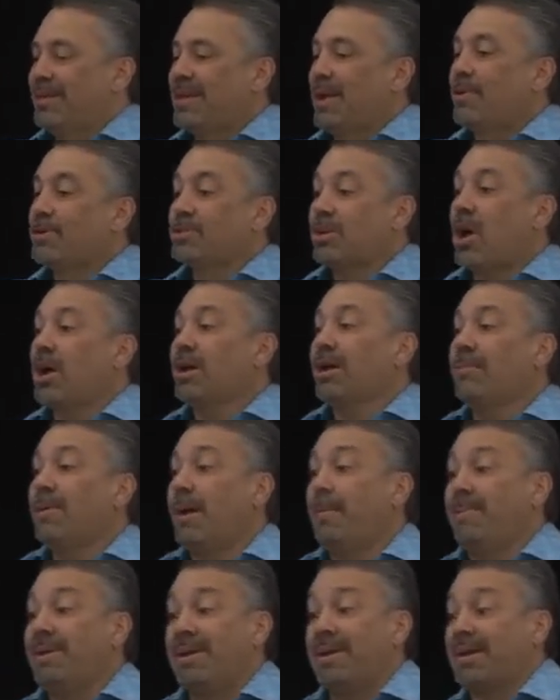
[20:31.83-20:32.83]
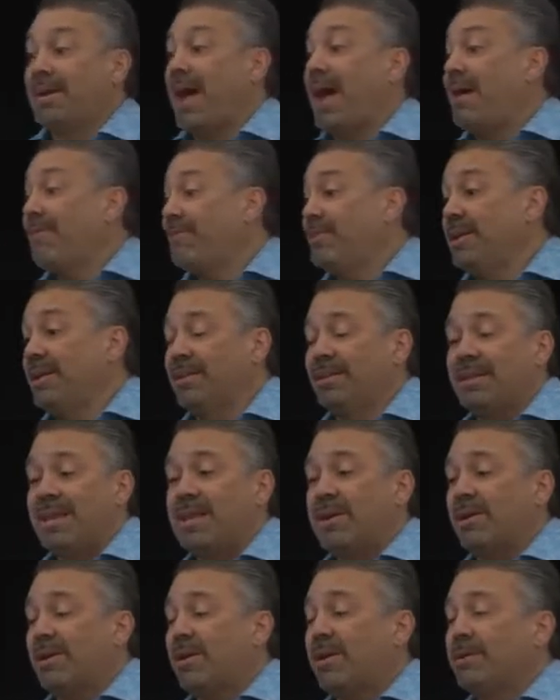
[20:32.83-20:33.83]
Now we're talking about being a confident
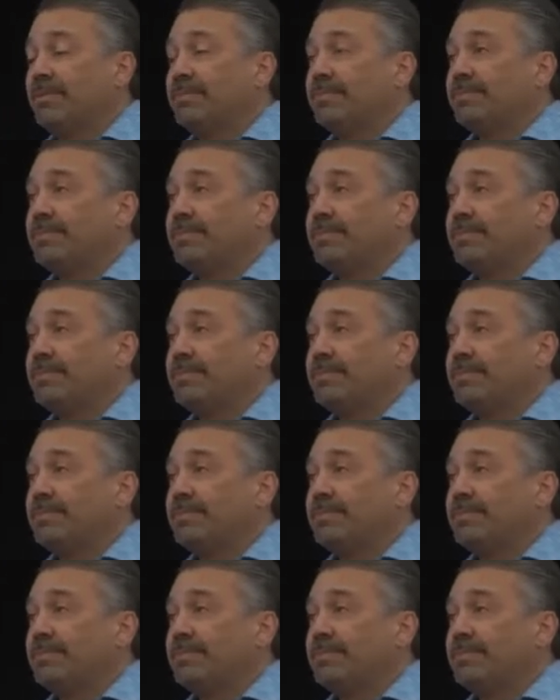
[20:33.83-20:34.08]
leader.